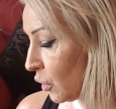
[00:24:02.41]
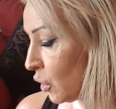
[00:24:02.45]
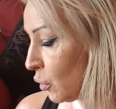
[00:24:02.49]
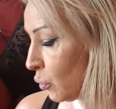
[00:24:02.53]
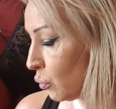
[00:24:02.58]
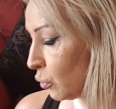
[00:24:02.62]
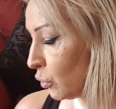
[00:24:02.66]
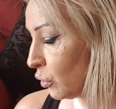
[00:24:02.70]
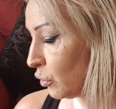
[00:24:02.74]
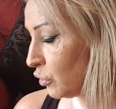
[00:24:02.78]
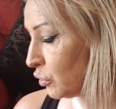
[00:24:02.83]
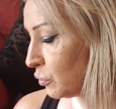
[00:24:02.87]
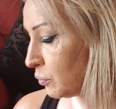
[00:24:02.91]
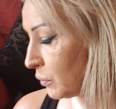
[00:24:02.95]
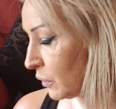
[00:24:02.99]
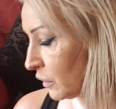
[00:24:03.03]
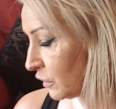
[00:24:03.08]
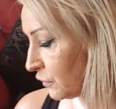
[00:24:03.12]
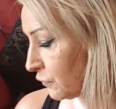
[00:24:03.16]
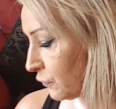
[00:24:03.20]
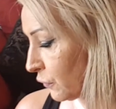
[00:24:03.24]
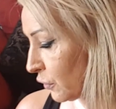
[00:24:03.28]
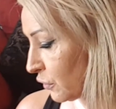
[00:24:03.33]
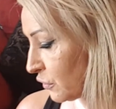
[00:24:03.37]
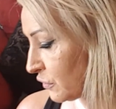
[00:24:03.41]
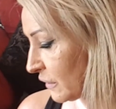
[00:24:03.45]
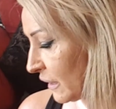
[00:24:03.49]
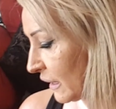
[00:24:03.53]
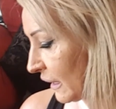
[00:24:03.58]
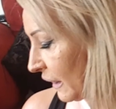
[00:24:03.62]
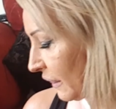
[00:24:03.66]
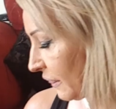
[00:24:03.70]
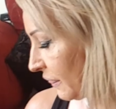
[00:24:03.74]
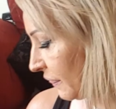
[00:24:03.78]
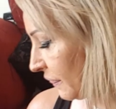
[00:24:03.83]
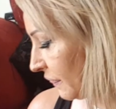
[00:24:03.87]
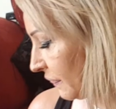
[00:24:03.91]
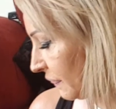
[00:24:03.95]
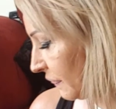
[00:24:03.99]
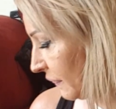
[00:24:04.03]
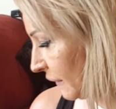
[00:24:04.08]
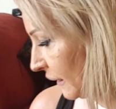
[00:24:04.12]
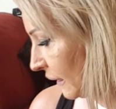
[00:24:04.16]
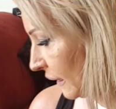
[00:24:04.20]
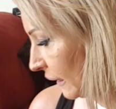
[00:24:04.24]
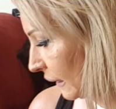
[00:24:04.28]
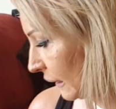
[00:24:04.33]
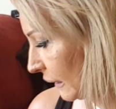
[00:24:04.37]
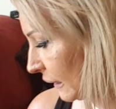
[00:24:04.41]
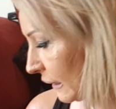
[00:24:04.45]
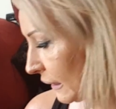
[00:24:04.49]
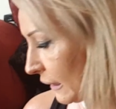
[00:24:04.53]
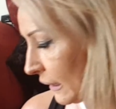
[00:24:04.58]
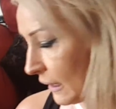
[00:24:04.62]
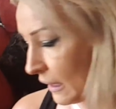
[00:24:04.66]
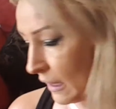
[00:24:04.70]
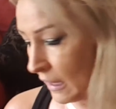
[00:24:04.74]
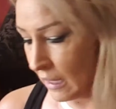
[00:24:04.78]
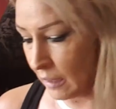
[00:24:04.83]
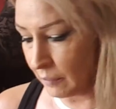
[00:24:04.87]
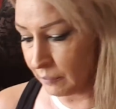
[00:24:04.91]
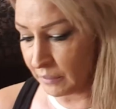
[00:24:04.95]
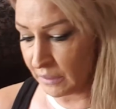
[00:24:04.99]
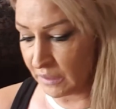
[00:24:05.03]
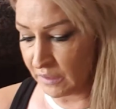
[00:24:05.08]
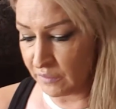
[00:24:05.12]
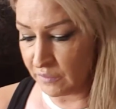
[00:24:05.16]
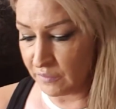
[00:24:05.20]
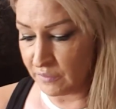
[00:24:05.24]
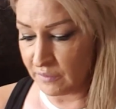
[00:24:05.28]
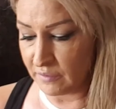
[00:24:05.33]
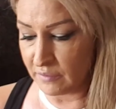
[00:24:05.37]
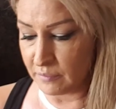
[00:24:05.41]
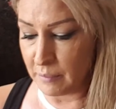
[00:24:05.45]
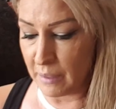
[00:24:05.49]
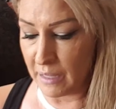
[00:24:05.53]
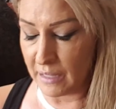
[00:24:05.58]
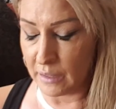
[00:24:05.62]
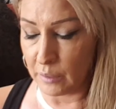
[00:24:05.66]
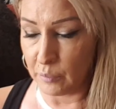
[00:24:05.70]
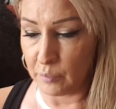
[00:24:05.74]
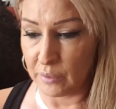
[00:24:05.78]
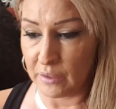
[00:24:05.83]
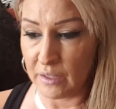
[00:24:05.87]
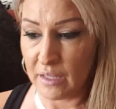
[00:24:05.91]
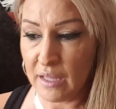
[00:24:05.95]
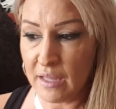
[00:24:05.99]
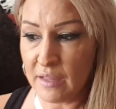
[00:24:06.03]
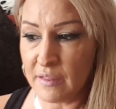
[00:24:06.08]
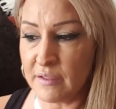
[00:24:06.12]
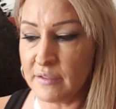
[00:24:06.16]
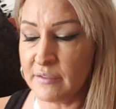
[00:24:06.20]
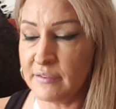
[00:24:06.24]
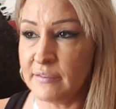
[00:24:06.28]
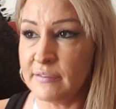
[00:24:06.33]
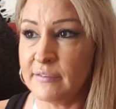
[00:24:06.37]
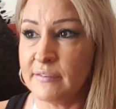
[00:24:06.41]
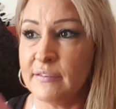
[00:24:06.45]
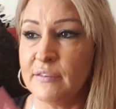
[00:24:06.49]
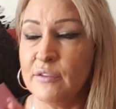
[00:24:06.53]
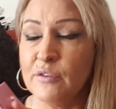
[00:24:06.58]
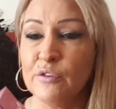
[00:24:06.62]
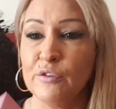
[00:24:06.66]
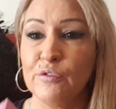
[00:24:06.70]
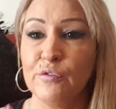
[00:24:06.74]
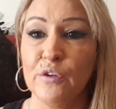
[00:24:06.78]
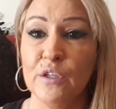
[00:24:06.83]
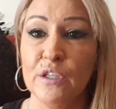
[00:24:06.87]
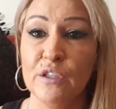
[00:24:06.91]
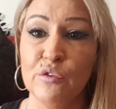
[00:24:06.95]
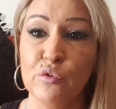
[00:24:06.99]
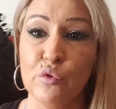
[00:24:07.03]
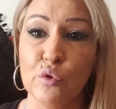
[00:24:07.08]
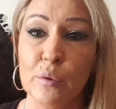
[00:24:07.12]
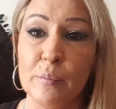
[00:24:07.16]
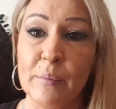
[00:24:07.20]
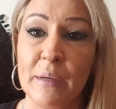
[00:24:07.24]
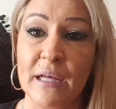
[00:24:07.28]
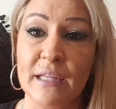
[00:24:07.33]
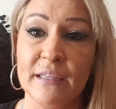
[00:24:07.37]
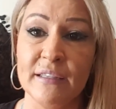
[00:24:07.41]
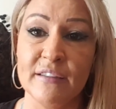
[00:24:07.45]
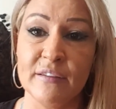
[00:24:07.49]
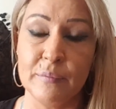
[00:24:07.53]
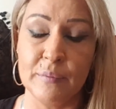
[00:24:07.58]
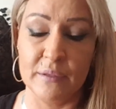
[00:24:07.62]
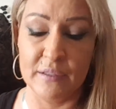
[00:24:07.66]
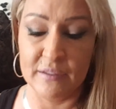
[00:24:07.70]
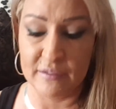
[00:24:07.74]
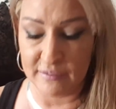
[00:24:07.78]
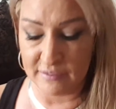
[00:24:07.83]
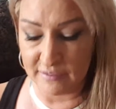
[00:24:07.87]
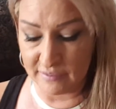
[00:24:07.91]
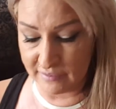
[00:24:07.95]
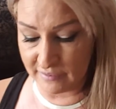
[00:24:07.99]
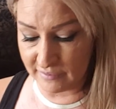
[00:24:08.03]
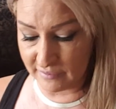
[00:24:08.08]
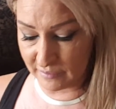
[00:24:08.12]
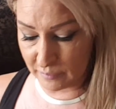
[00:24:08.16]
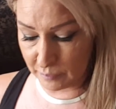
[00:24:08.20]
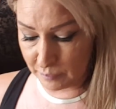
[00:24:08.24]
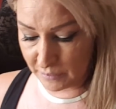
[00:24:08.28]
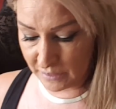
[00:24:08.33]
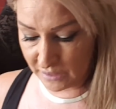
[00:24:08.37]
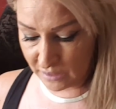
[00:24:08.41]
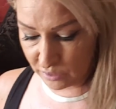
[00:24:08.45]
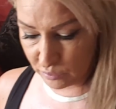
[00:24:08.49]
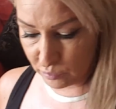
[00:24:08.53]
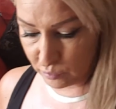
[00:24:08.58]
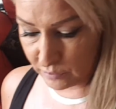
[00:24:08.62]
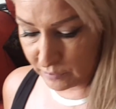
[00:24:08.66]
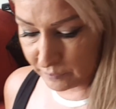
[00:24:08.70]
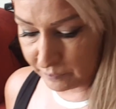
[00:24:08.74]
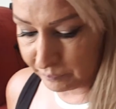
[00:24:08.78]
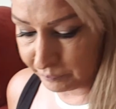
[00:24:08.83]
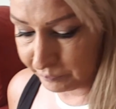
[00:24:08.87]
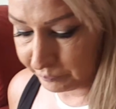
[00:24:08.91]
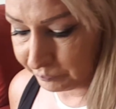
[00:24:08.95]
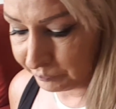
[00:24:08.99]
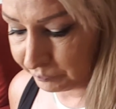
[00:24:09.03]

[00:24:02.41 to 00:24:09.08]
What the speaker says: We're going to do blush first, and I think I'm going to use this Mally one. There's a funny story behind this because this is the peach one.